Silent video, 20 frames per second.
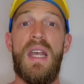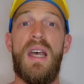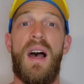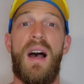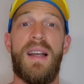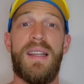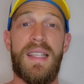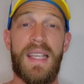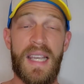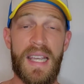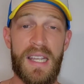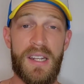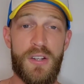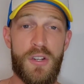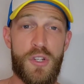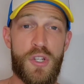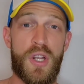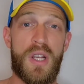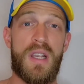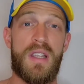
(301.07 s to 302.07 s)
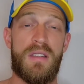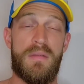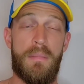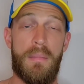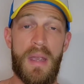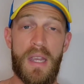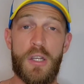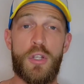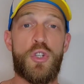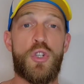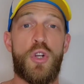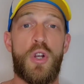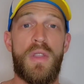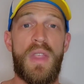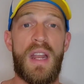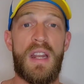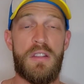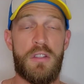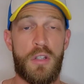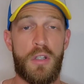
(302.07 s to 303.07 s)
Again, just make sure
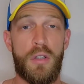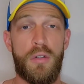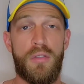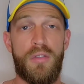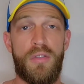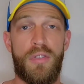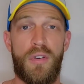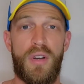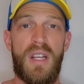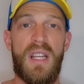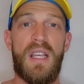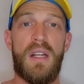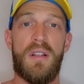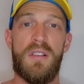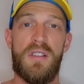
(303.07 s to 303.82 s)
that it's gluten-free. It'll